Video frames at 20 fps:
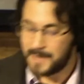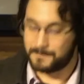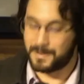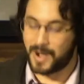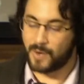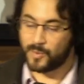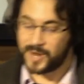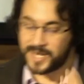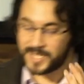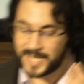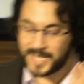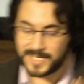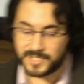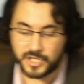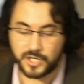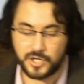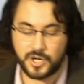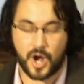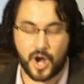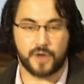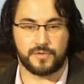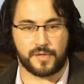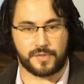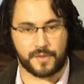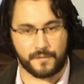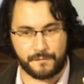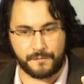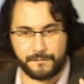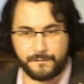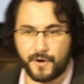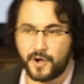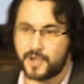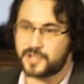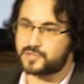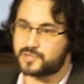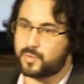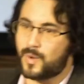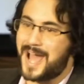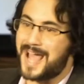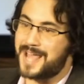But we need to know that the
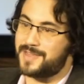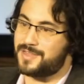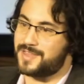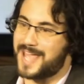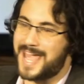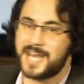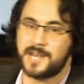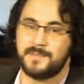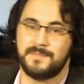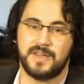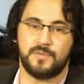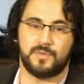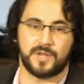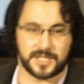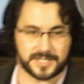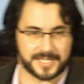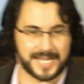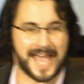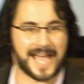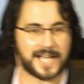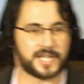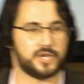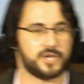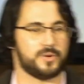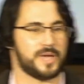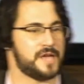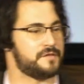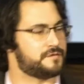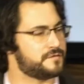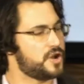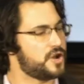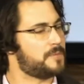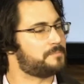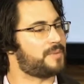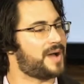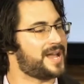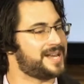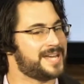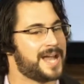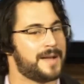first way the enemy will attack you, if not
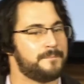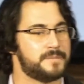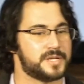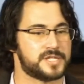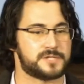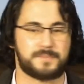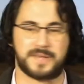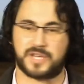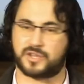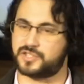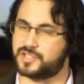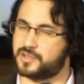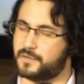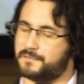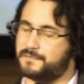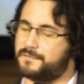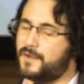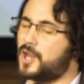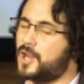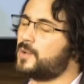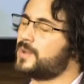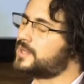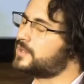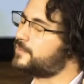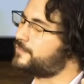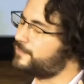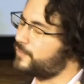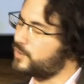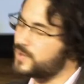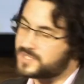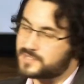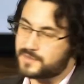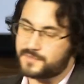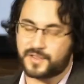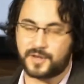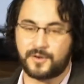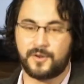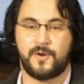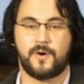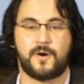by numbers, because you're following the voice of
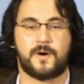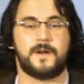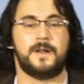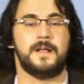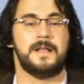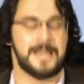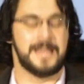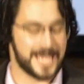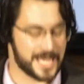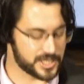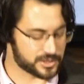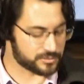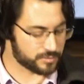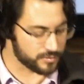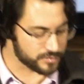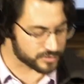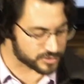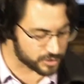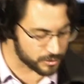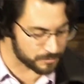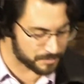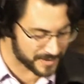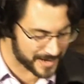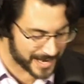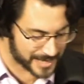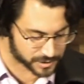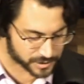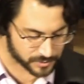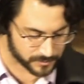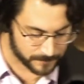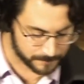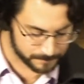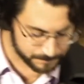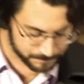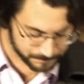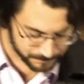the Lord, is through the supernatural.